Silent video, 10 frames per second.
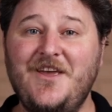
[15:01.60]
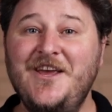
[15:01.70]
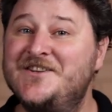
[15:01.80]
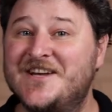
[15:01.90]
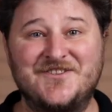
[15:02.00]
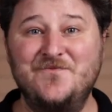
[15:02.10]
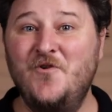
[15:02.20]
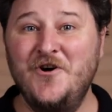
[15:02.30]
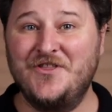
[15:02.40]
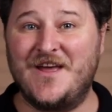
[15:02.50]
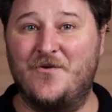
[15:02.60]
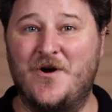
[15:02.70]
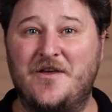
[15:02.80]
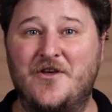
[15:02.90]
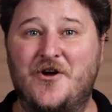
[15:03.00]
It doesn't work that
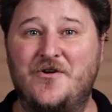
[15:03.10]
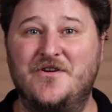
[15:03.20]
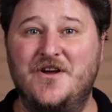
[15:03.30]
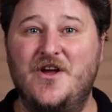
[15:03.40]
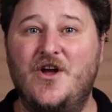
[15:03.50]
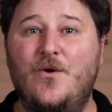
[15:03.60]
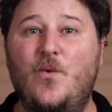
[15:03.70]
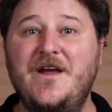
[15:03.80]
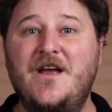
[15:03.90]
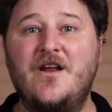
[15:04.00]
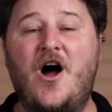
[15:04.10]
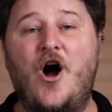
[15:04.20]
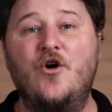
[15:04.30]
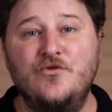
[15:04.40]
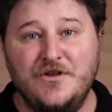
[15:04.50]
way, though. We can
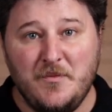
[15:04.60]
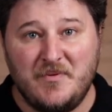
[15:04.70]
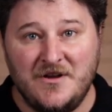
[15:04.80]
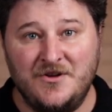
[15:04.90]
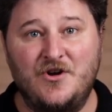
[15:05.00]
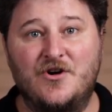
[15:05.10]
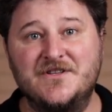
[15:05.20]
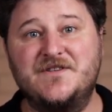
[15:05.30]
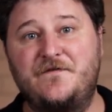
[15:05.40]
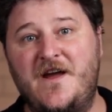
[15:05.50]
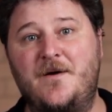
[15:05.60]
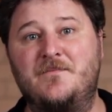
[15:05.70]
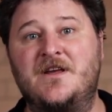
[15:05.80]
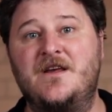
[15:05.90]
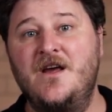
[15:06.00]
only be in God's
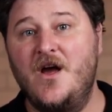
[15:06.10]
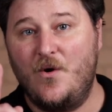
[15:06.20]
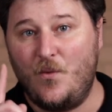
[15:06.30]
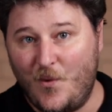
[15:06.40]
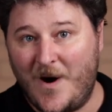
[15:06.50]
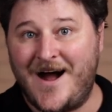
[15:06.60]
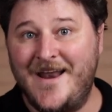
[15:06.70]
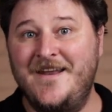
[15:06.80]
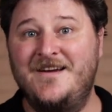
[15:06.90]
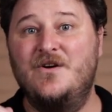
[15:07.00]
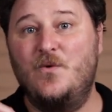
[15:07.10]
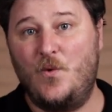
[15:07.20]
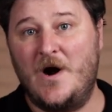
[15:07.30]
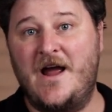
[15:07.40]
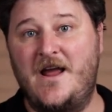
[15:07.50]
family one
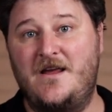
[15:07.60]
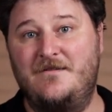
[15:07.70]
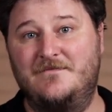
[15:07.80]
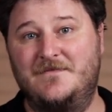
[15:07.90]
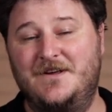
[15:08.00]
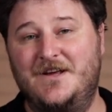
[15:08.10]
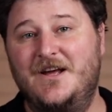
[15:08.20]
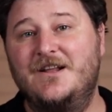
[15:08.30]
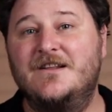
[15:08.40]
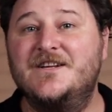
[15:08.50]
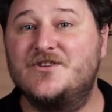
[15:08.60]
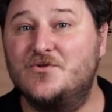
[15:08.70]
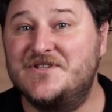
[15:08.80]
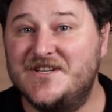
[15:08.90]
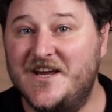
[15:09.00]
way. Let's
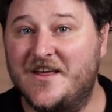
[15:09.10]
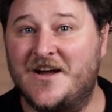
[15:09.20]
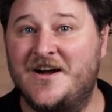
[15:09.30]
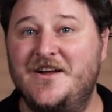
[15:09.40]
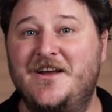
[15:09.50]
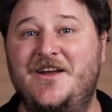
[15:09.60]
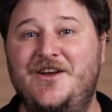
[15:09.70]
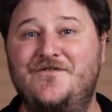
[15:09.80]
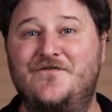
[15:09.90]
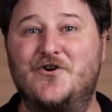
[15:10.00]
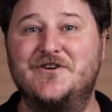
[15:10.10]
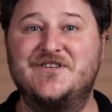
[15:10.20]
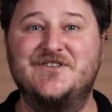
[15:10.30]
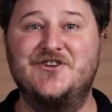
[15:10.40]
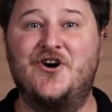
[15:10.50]
look together in
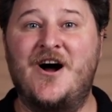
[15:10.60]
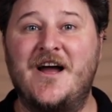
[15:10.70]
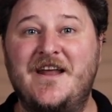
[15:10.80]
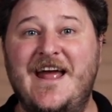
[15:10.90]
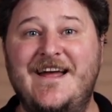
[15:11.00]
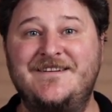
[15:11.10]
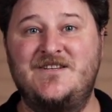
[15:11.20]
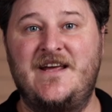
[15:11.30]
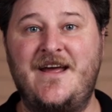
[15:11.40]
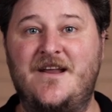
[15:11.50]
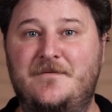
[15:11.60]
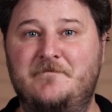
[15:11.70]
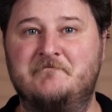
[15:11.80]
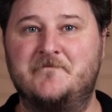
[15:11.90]
verses 9 and 10.